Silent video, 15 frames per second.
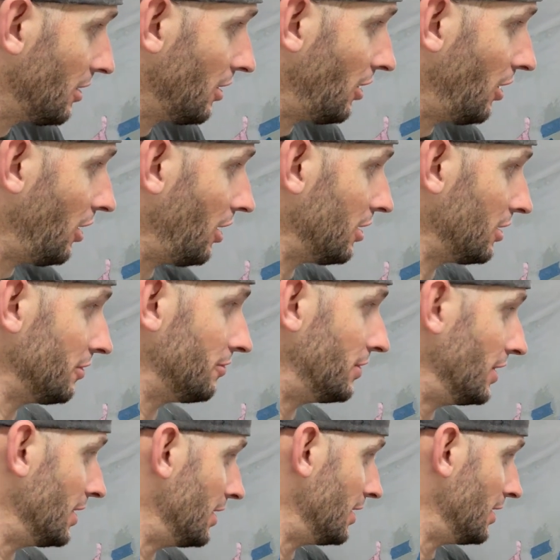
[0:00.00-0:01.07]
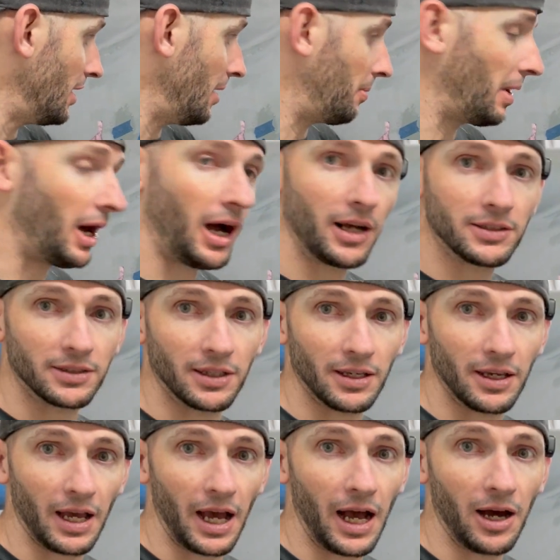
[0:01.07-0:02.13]
all of the
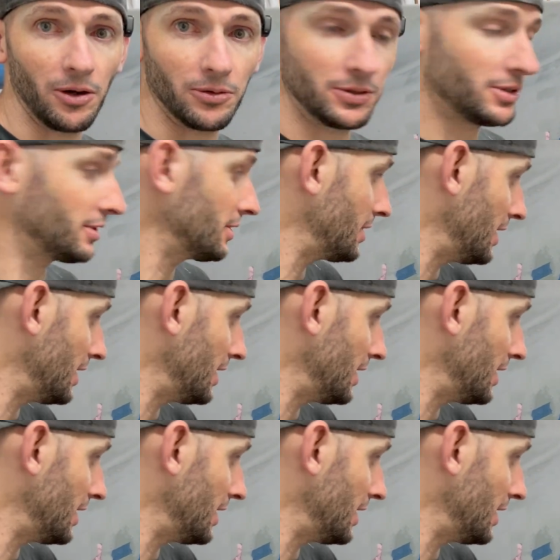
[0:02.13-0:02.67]
epoxy out.